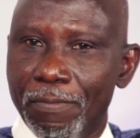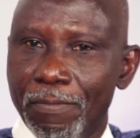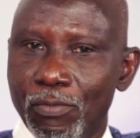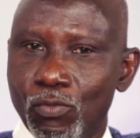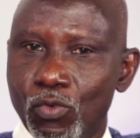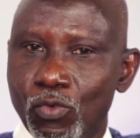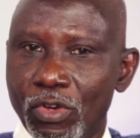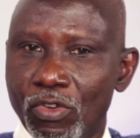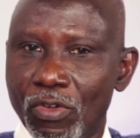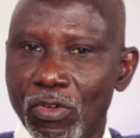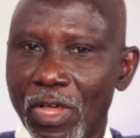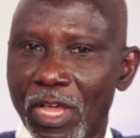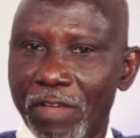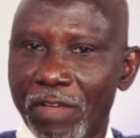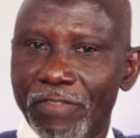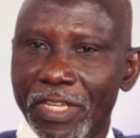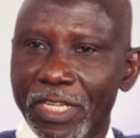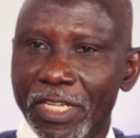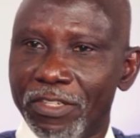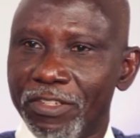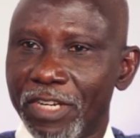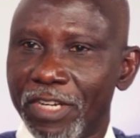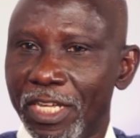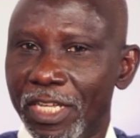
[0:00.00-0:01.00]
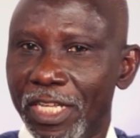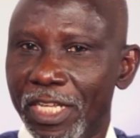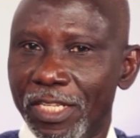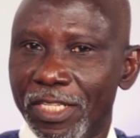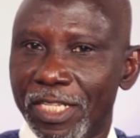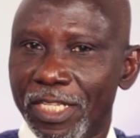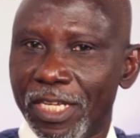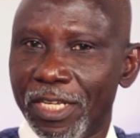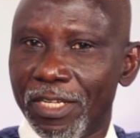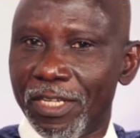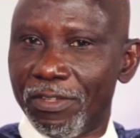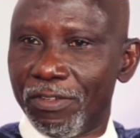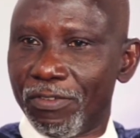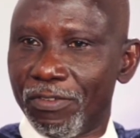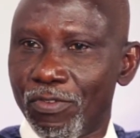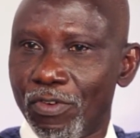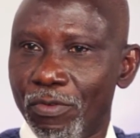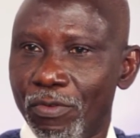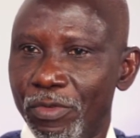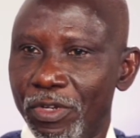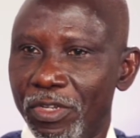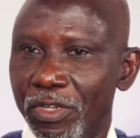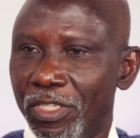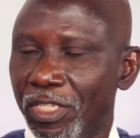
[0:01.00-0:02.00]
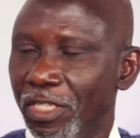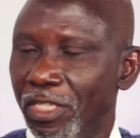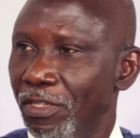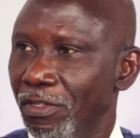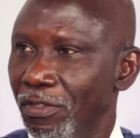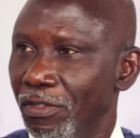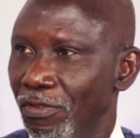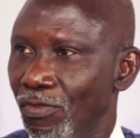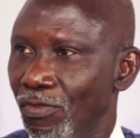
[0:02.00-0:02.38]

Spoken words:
we don't have the inter-community